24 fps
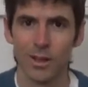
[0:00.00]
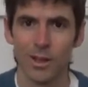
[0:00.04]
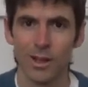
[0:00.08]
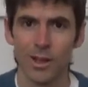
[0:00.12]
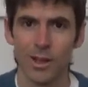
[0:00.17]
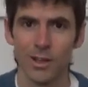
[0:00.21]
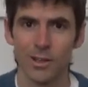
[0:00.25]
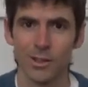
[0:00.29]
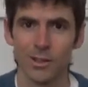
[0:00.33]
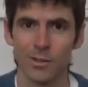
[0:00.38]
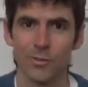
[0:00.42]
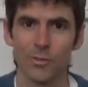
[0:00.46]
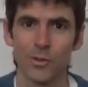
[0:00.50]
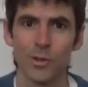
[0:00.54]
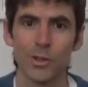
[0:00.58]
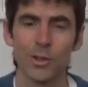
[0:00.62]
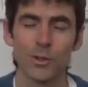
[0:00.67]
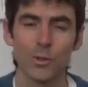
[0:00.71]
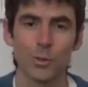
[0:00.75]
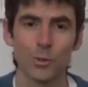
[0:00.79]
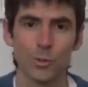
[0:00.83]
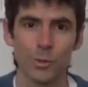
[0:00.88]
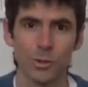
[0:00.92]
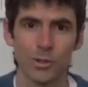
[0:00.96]
And the
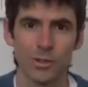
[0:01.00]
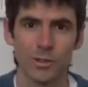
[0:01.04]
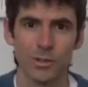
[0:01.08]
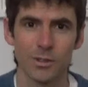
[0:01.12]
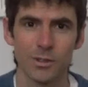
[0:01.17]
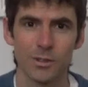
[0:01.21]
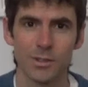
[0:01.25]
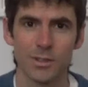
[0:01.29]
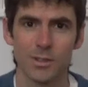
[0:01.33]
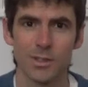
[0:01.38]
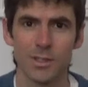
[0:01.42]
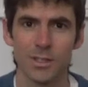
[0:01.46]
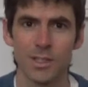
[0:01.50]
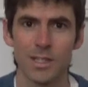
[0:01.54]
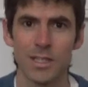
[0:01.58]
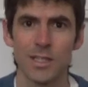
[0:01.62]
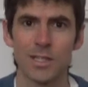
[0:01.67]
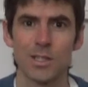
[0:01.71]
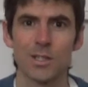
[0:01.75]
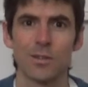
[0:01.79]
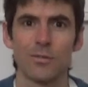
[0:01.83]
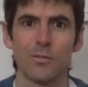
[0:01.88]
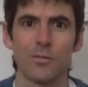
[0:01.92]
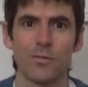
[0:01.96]
first word
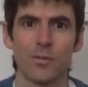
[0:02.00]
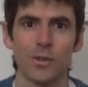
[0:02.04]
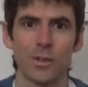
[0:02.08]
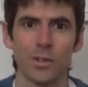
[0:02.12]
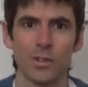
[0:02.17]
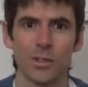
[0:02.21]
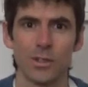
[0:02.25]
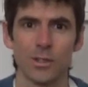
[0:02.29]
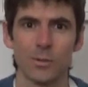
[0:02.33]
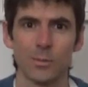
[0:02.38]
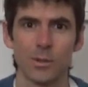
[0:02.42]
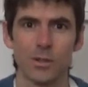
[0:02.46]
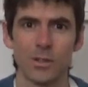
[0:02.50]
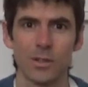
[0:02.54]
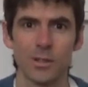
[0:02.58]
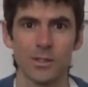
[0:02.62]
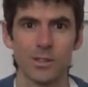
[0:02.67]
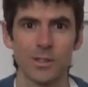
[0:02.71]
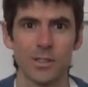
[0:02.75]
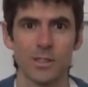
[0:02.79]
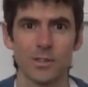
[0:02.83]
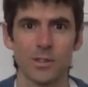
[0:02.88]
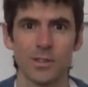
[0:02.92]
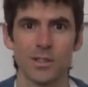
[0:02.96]
is the verb that
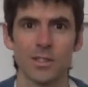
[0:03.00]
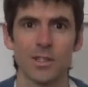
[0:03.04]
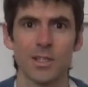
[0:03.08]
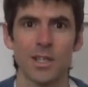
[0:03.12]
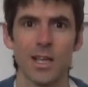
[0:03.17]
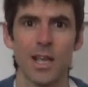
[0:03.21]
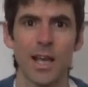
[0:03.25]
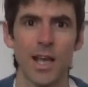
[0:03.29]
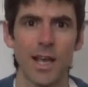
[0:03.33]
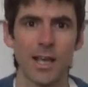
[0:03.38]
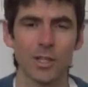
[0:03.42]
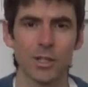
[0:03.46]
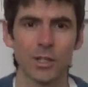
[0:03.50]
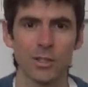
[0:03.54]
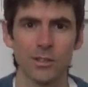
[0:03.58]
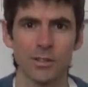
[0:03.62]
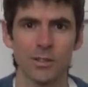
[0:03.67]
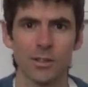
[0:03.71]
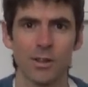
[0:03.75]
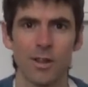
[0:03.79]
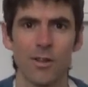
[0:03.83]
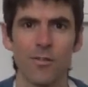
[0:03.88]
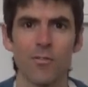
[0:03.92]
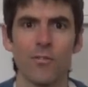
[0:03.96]
tells us the
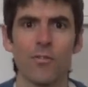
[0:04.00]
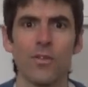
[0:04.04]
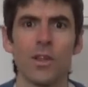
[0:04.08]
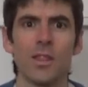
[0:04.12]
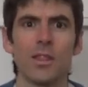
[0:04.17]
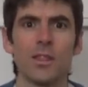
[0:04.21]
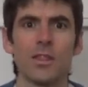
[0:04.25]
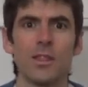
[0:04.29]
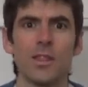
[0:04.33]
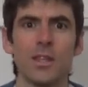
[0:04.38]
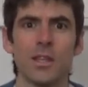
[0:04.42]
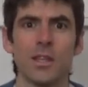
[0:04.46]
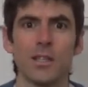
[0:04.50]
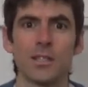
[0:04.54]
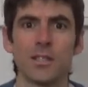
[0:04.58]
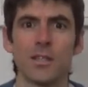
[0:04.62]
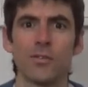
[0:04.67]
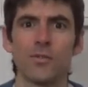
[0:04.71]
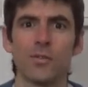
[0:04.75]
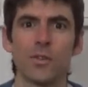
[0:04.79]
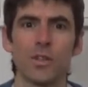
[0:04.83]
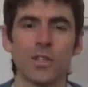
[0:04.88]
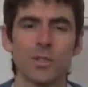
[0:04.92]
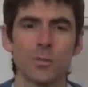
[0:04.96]
action. Vande, is the
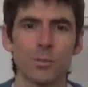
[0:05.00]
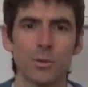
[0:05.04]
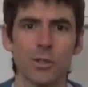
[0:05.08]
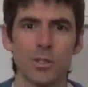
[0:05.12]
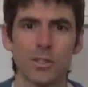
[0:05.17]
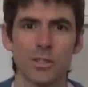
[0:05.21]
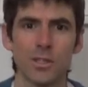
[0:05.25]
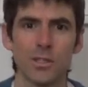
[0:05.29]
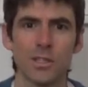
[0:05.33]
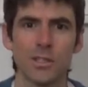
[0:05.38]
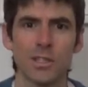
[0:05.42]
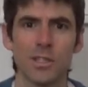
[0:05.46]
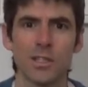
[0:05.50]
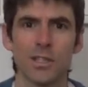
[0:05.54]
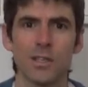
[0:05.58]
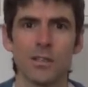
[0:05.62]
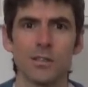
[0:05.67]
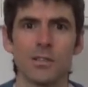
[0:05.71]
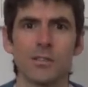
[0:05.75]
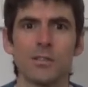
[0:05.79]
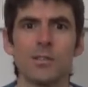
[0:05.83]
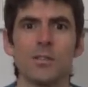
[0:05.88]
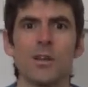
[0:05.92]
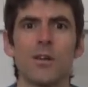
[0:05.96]
first person
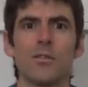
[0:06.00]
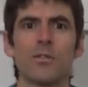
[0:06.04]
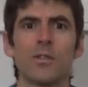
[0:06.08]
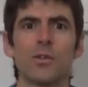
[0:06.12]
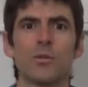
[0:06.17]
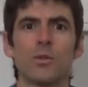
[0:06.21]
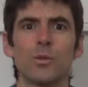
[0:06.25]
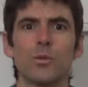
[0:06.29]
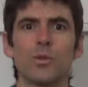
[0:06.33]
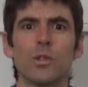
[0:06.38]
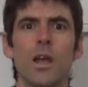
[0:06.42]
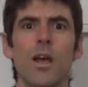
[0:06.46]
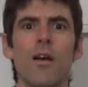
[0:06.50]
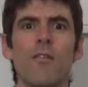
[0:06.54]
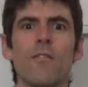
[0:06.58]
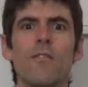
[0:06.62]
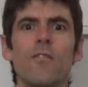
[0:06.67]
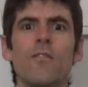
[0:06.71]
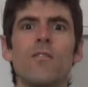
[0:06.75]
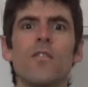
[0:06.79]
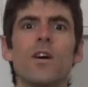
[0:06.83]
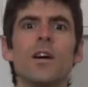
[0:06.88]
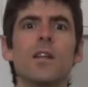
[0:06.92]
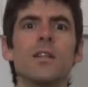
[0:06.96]
singular of the root
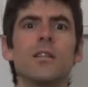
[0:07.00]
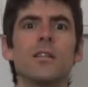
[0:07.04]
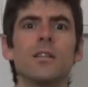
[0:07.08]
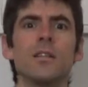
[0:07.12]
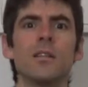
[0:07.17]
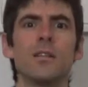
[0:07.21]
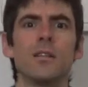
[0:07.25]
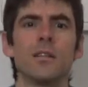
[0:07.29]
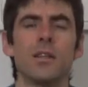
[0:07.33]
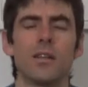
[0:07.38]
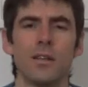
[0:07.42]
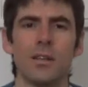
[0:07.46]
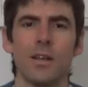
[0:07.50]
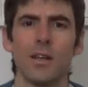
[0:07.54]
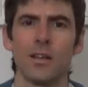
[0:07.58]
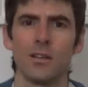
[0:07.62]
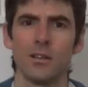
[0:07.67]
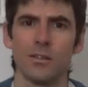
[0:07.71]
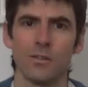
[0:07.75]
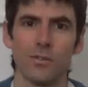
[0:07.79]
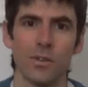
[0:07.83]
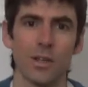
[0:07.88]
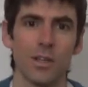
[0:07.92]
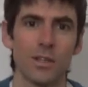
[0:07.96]
vand.
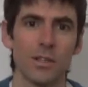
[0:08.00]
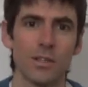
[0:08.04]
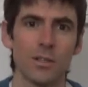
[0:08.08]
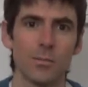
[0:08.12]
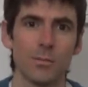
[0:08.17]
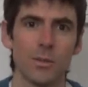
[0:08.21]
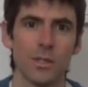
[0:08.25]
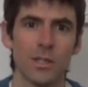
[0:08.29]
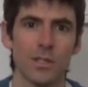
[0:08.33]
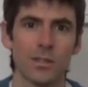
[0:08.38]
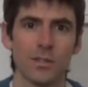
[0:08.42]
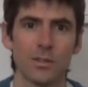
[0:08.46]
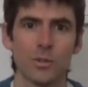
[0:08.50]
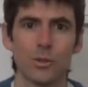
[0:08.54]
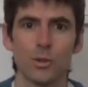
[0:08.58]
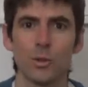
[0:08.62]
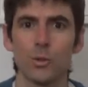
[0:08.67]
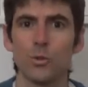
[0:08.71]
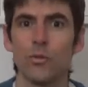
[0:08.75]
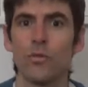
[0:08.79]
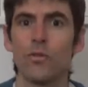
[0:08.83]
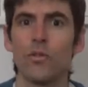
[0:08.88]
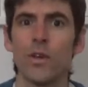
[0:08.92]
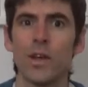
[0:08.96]
And vand means
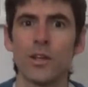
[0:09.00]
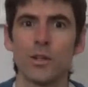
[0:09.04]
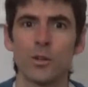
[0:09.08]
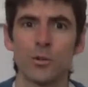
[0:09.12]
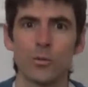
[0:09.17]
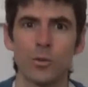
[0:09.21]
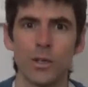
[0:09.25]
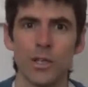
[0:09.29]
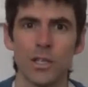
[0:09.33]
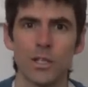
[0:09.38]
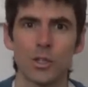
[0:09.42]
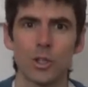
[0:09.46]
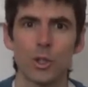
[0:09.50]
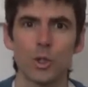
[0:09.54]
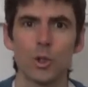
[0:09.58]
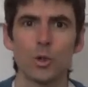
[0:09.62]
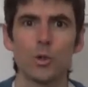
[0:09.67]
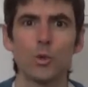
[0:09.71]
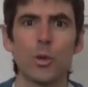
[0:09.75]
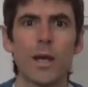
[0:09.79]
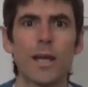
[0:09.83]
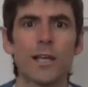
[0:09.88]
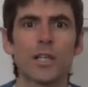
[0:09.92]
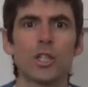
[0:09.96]
to venerate,
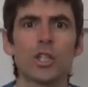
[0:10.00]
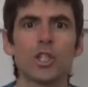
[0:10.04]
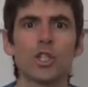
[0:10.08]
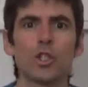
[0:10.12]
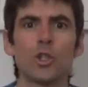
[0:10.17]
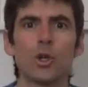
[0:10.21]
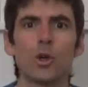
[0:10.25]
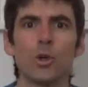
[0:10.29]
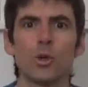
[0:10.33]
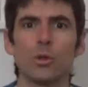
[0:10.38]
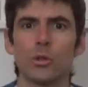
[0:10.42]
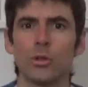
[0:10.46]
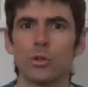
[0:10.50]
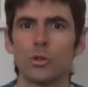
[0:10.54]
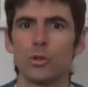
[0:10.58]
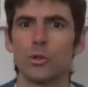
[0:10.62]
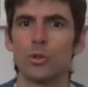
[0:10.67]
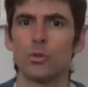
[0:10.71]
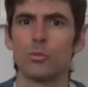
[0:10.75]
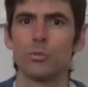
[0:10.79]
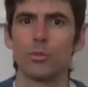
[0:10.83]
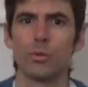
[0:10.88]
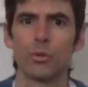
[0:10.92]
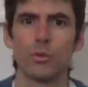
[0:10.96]
to extol,
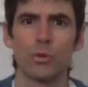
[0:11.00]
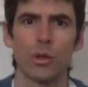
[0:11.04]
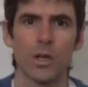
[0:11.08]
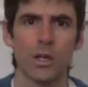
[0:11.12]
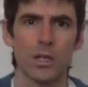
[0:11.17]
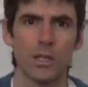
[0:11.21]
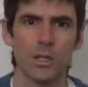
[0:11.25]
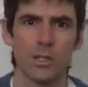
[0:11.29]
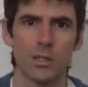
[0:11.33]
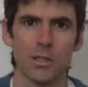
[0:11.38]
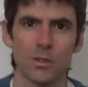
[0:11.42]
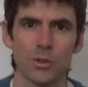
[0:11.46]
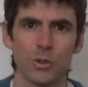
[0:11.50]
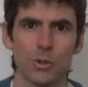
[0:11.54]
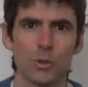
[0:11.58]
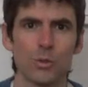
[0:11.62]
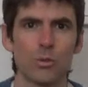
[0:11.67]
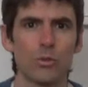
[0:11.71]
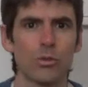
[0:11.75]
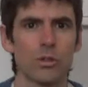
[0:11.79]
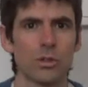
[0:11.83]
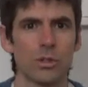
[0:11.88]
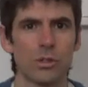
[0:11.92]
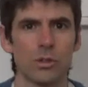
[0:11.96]
to praise,
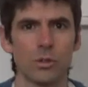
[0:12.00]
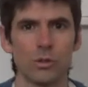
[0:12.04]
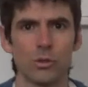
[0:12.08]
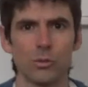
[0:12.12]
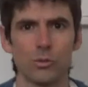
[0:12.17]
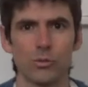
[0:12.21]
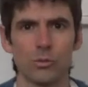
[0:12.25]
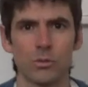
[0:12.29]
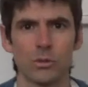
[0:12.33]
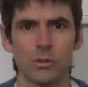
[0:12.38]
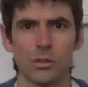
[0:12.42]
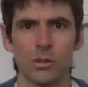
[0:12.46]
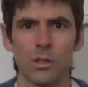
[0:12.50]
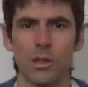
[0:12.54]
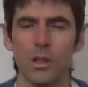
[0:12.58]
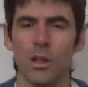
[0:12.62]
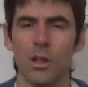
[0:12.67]
to salute.